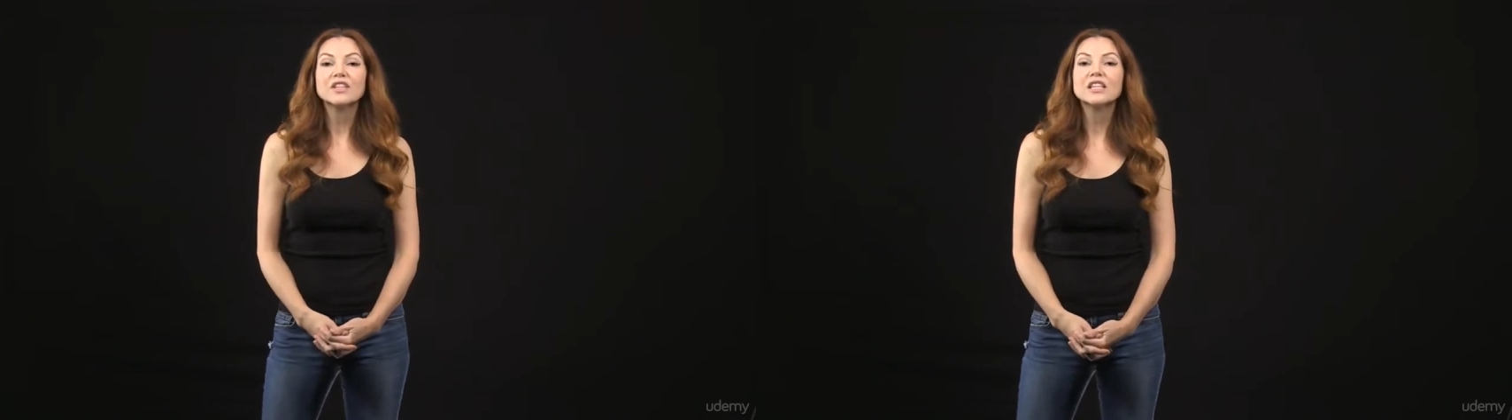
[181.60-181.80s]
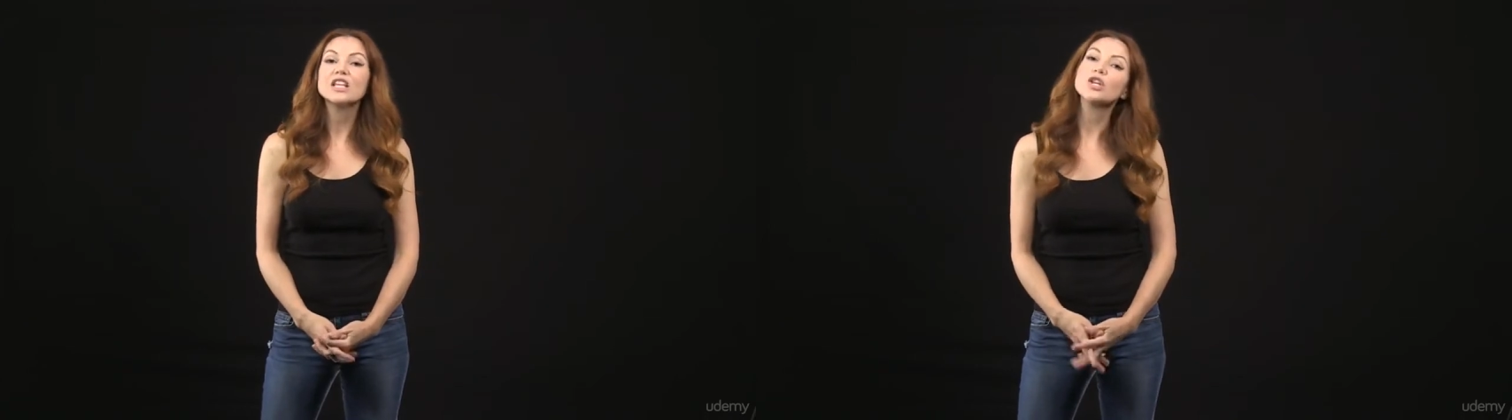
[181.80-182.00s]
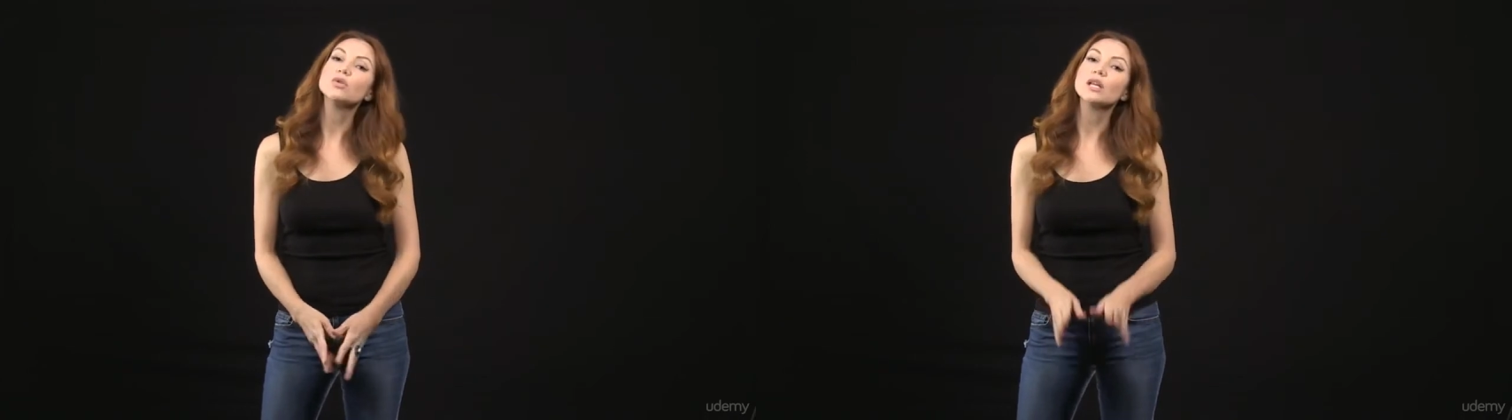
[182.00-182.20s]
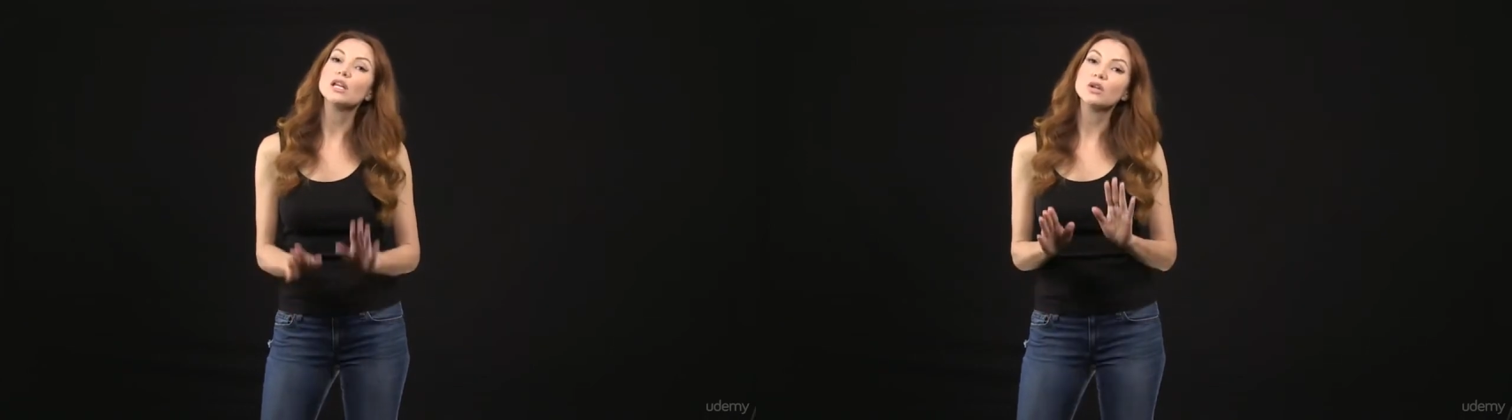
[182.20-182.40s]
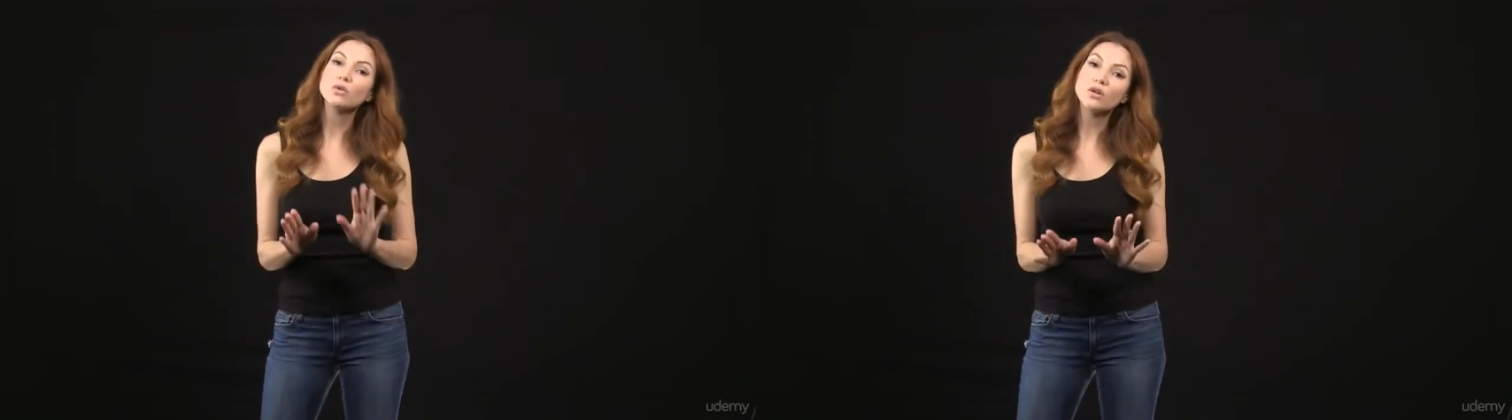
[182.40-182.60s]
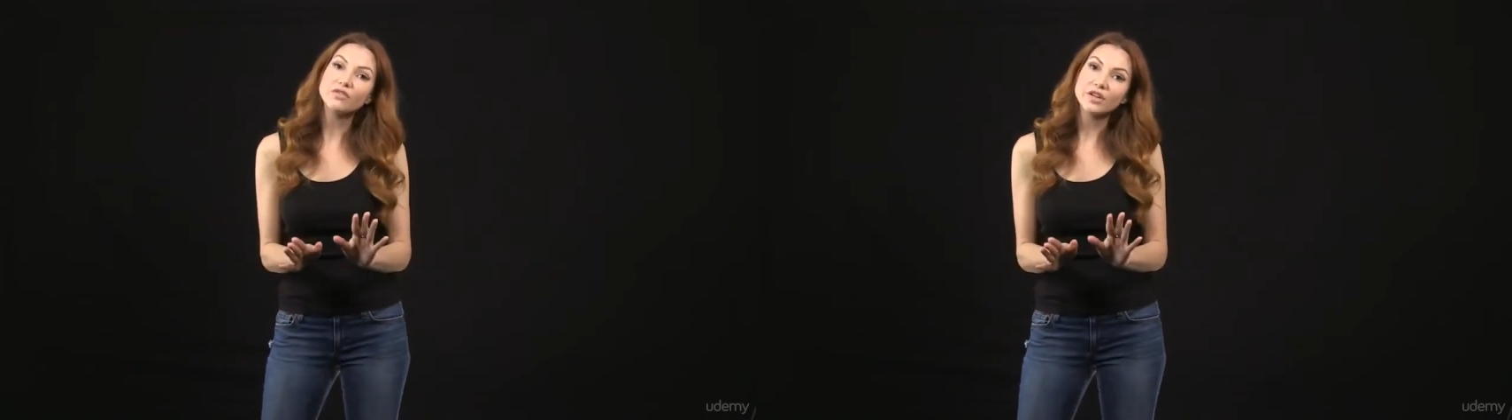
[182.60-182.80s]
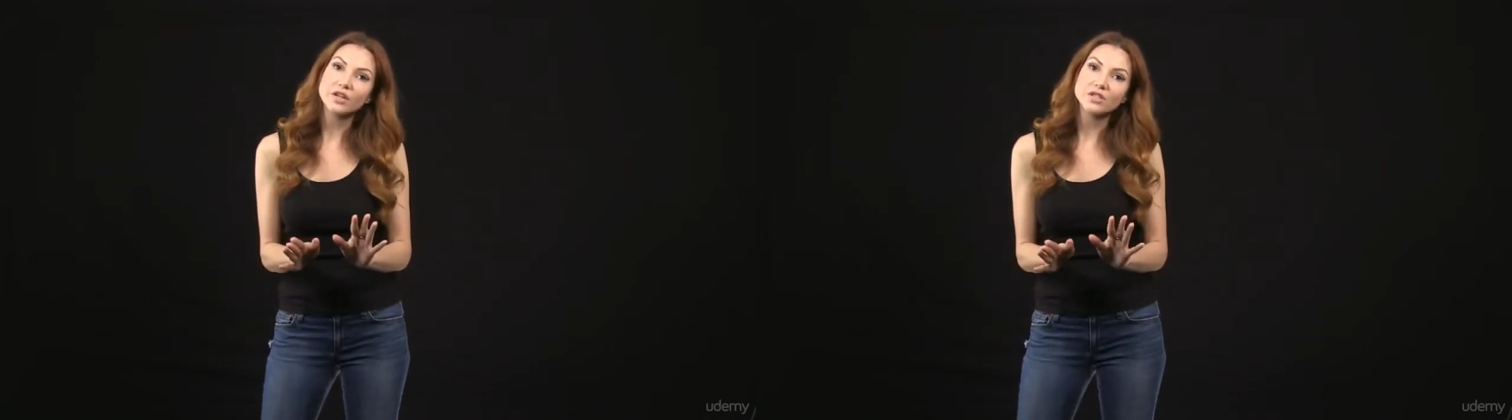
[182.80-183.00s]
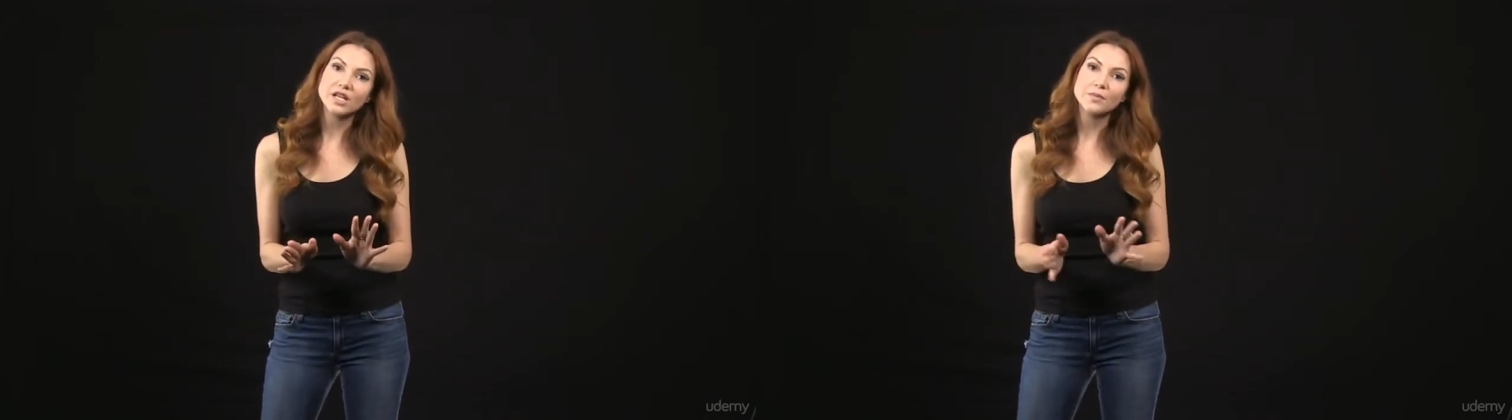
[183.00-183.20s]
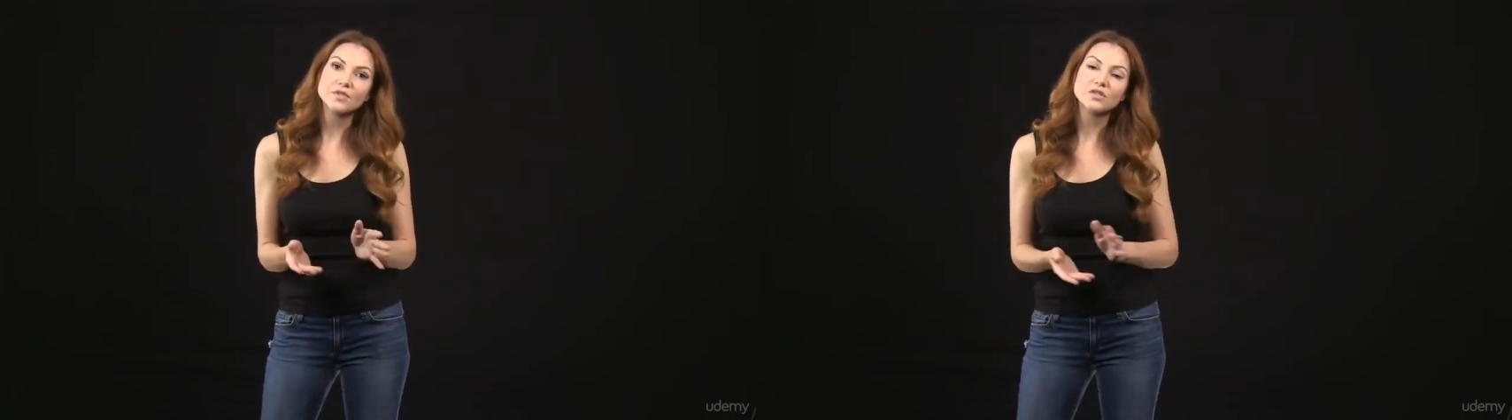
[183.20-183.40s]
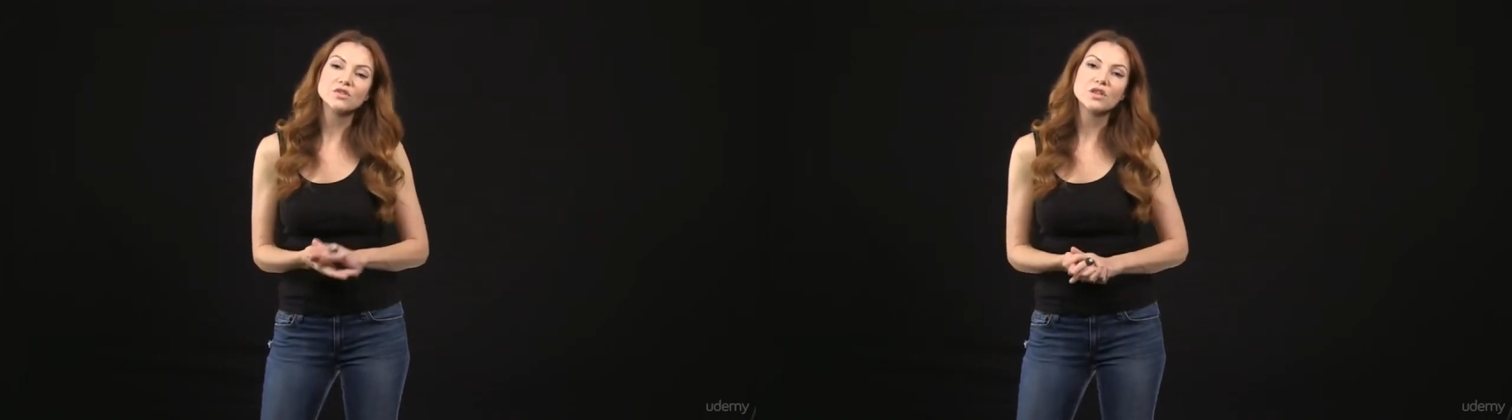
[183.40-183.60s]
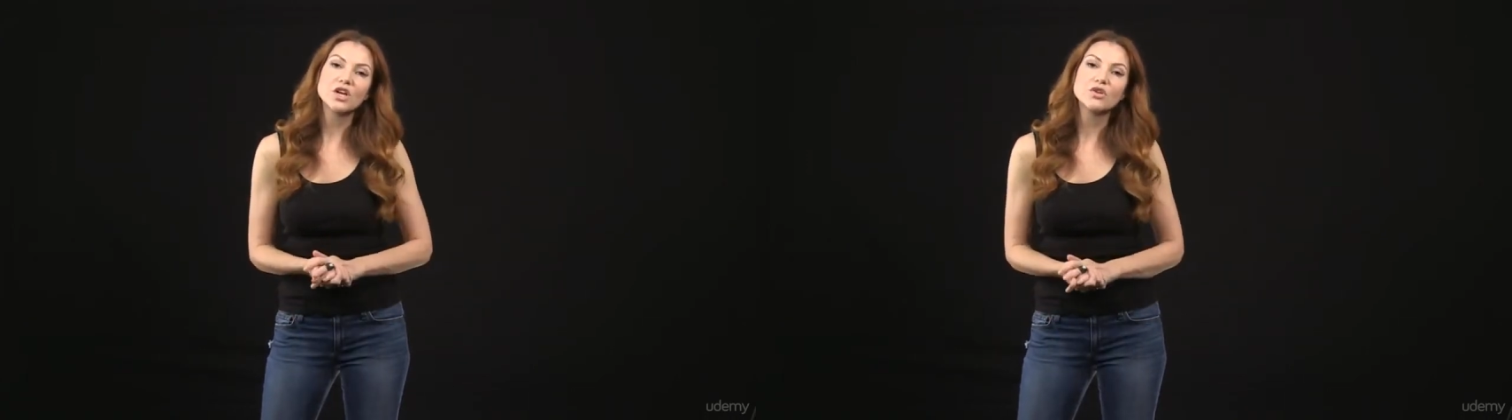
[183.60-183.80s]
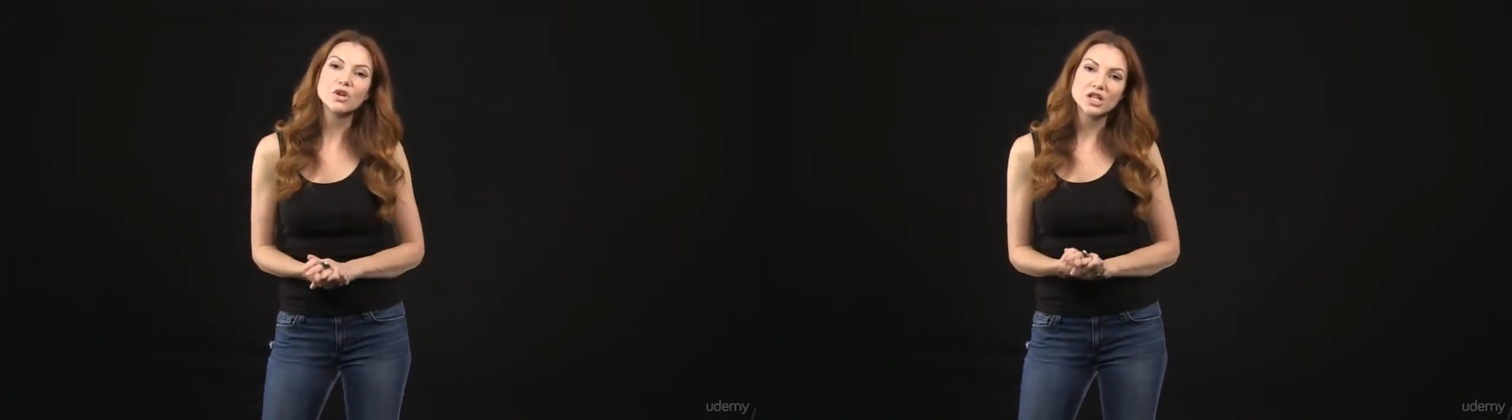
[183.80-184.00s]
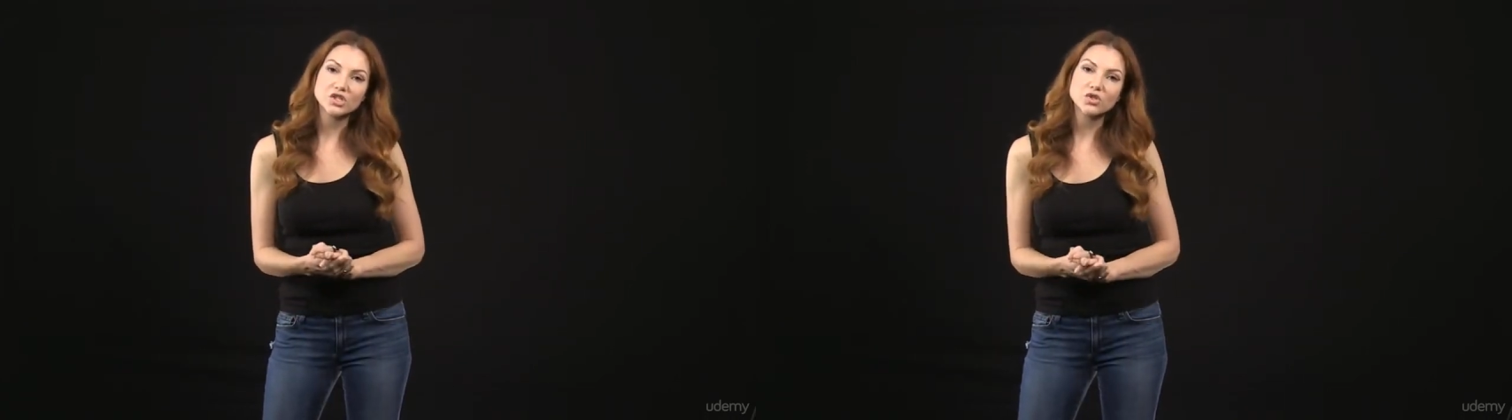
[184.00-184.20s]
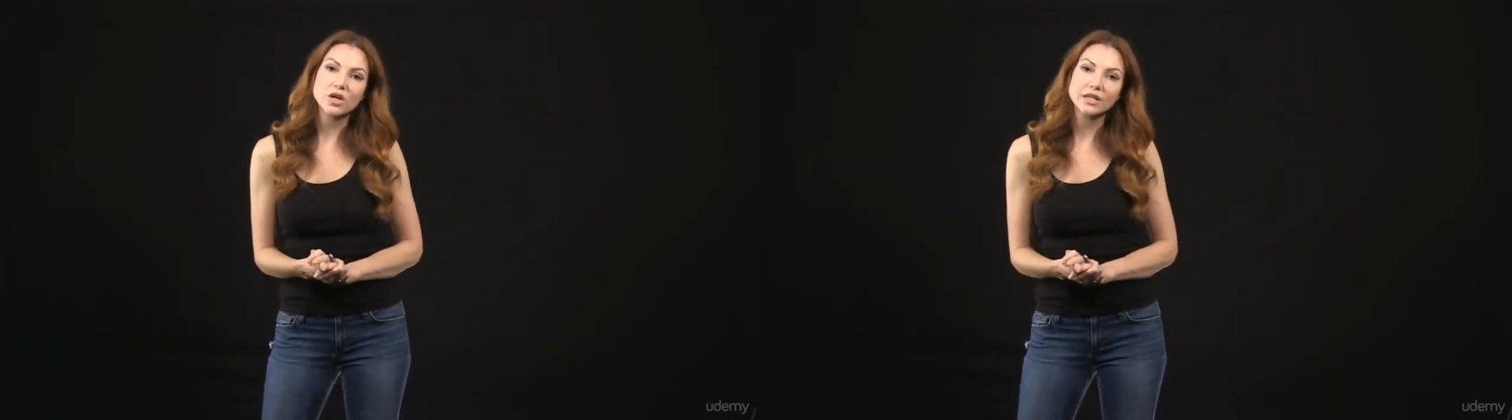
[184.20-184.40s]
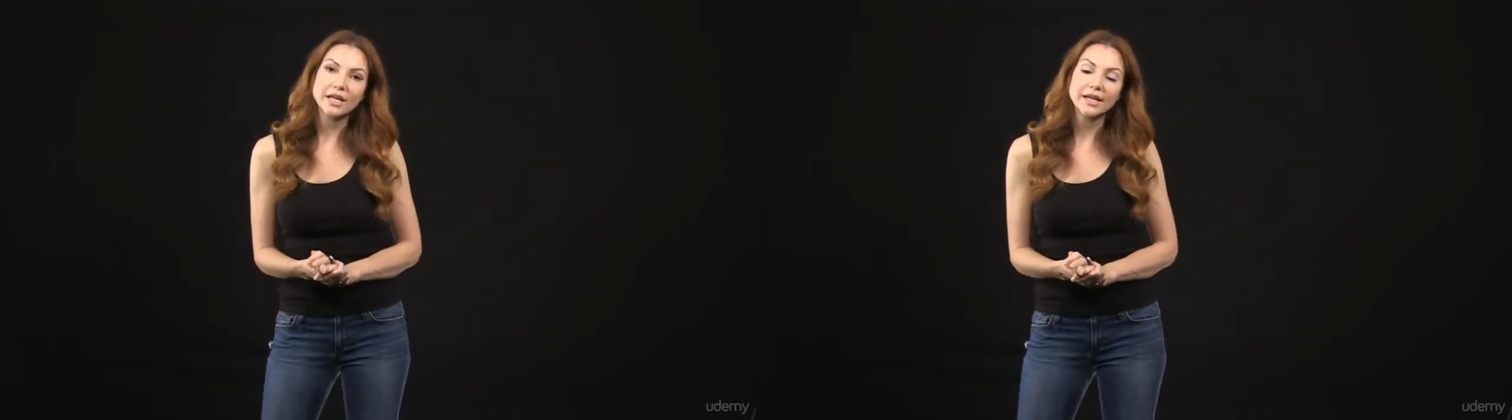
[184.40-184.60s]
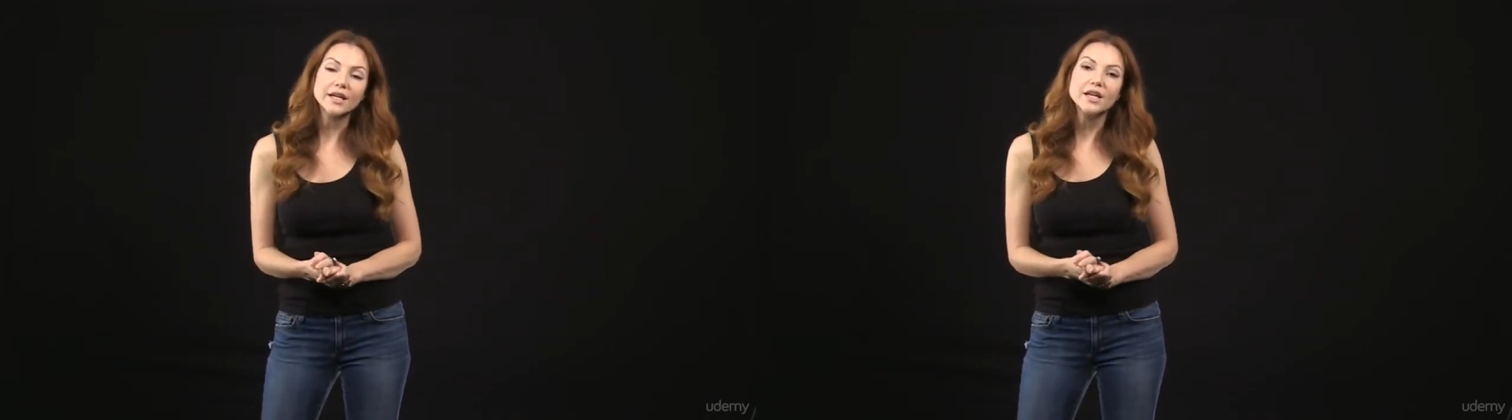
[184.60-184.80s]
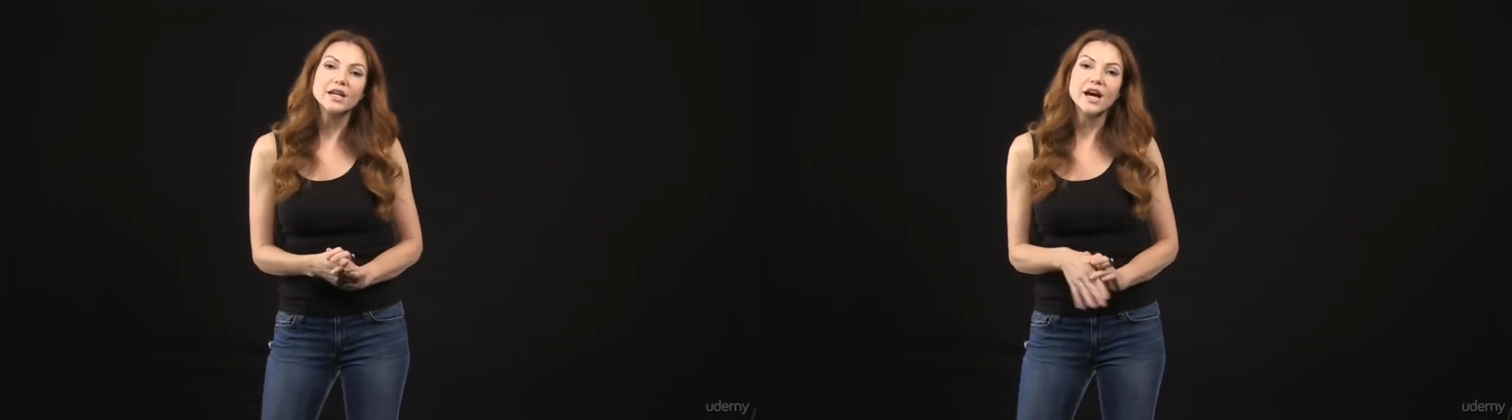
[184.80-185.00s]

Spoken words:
everything that you need at your fingertips so that you're not struggling